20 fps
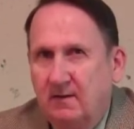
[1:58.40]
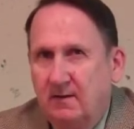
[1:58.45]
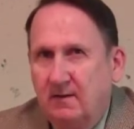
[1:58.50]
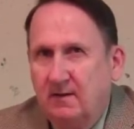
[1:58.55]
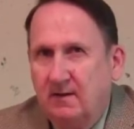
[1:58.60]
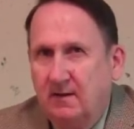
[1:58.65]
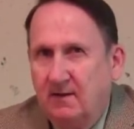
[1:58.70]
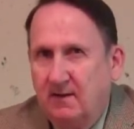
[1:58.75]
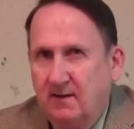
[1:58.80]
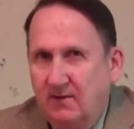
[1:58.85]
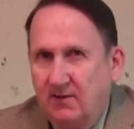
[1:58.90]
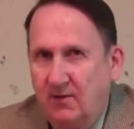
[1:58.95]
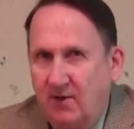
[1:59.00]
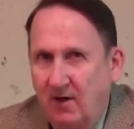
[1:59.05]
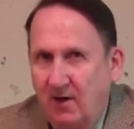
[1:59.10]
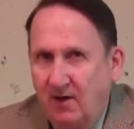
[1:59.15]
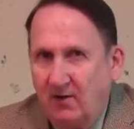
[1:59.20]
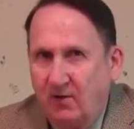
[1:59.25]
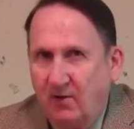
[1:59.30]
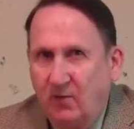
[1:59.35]
his
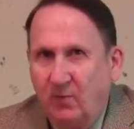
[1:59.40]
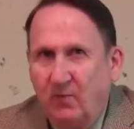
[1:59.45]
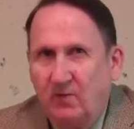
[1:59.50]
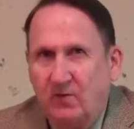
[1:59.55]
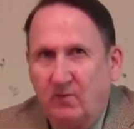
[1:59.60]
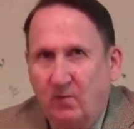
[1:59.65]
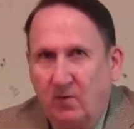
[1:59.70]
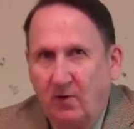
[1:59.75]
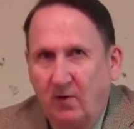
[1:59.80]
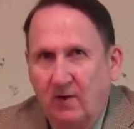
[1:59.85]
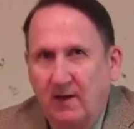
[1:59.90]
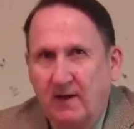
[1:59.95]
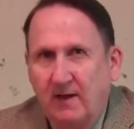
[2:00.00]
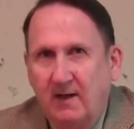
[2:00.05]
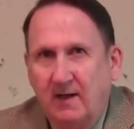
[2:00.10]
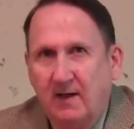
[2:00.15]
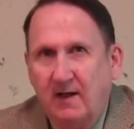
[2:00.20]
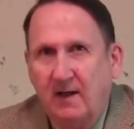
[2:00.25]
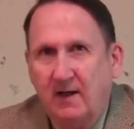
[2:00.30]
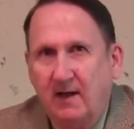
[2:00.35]
doctor was worried,
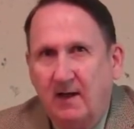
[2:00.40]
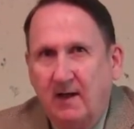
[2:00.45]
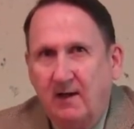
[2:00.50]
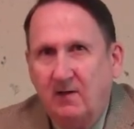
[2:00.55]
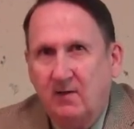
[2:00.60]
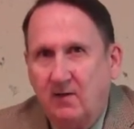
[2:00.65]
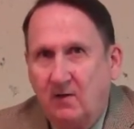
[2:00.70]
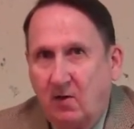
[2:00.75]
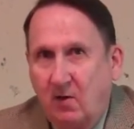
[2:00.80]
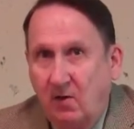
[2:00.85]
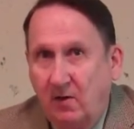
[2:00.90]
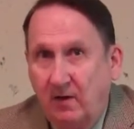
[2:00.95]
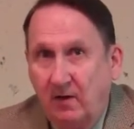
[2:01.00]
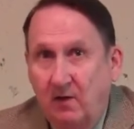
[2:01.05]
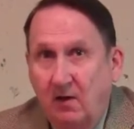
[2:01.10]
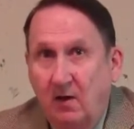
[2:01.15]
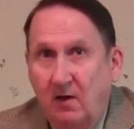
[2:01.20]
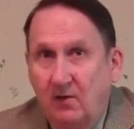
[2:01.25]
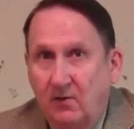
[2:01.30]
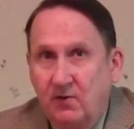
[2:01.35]
and his
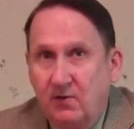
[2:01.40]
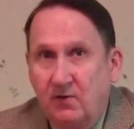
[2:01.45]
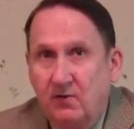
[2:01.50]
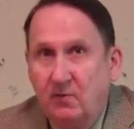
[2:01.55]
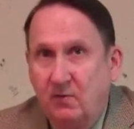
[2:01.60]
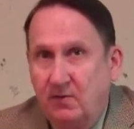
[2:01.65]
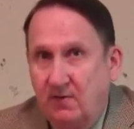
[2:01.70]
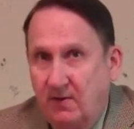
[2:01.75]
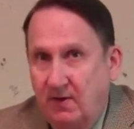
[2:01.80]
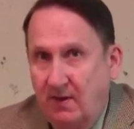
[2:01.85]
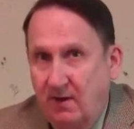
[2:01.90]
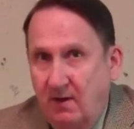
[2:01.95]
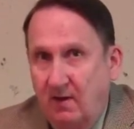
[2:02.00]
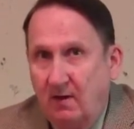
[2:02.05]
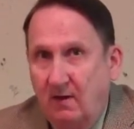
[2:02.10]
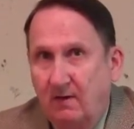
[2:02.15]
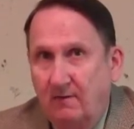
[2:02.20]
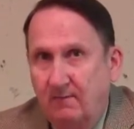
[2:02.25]
cardiologist was there